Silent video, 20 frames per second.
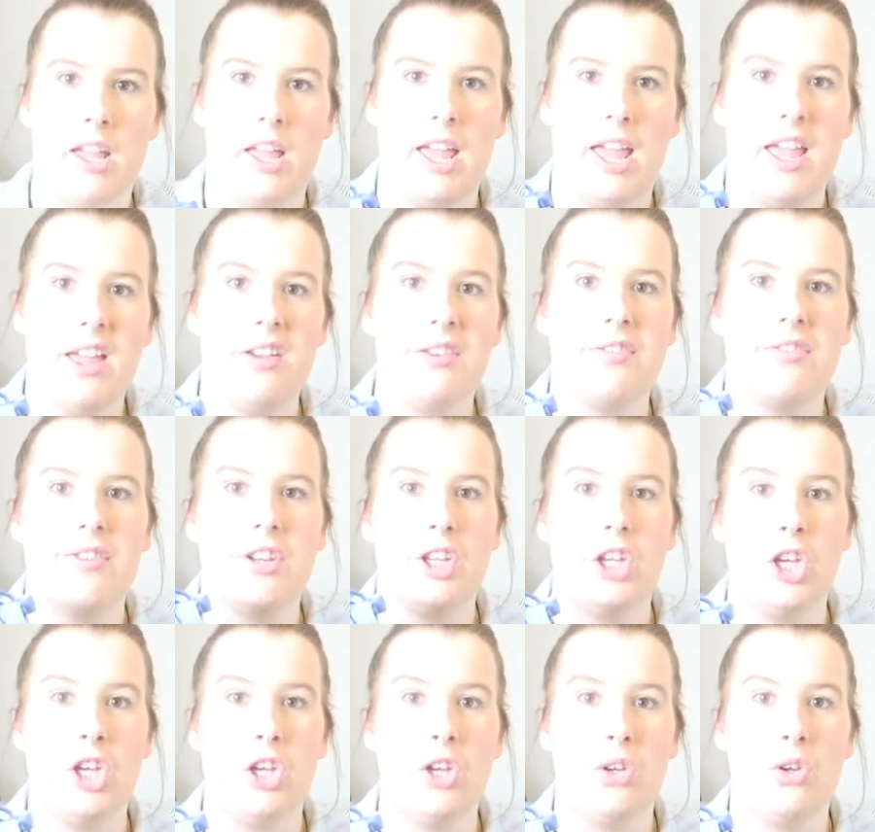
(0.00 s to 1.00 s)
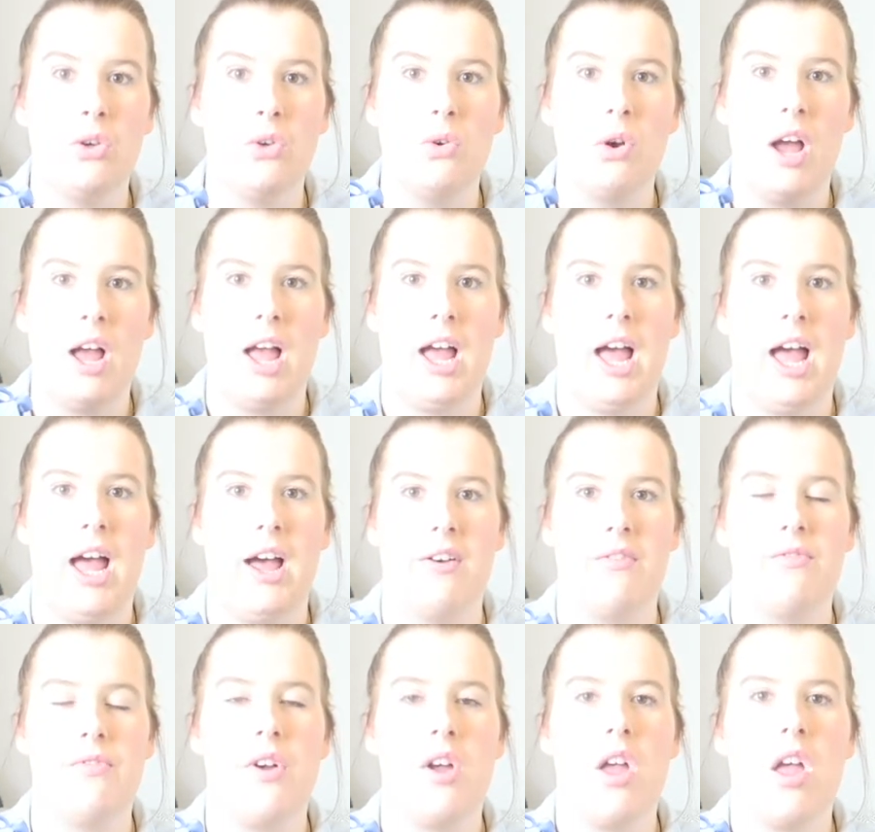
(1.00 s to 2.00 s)
If you
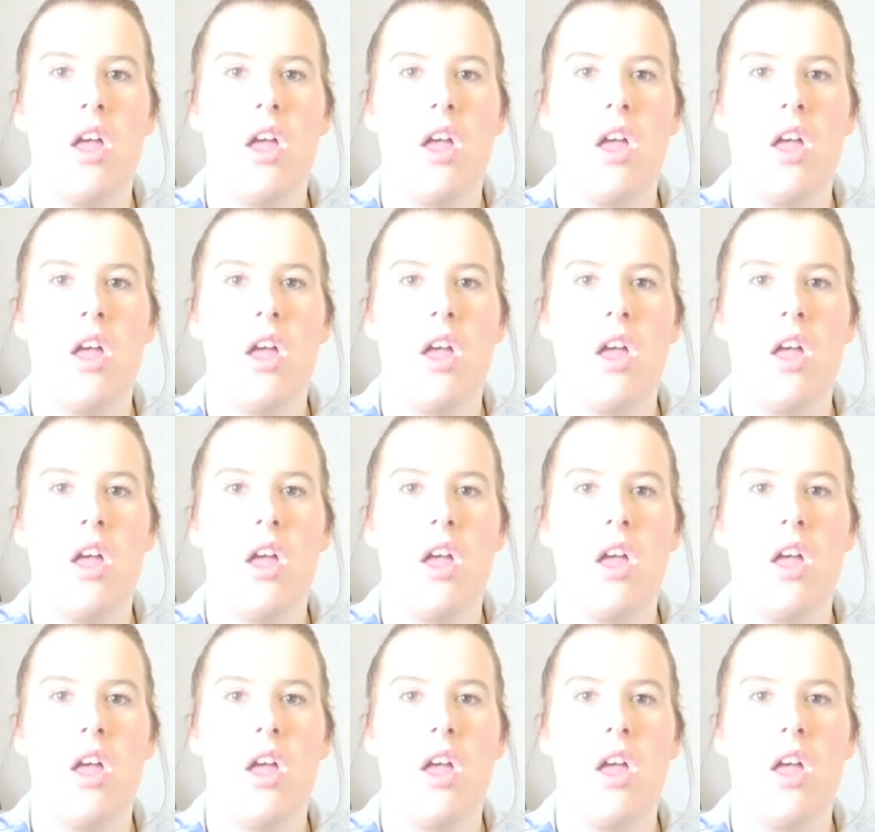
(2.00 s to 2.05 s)
have